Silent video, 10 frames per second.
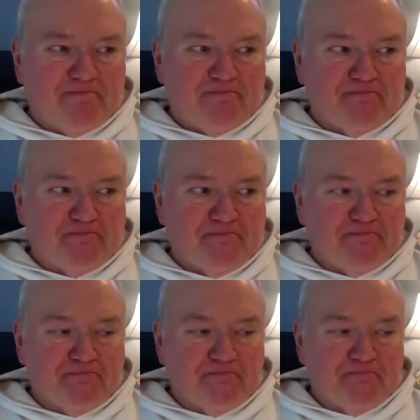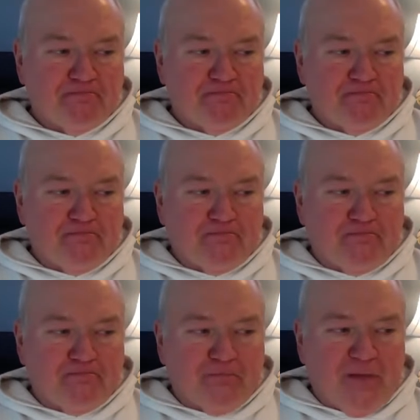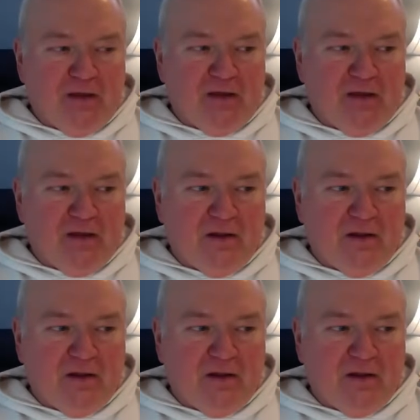Nobody speaks.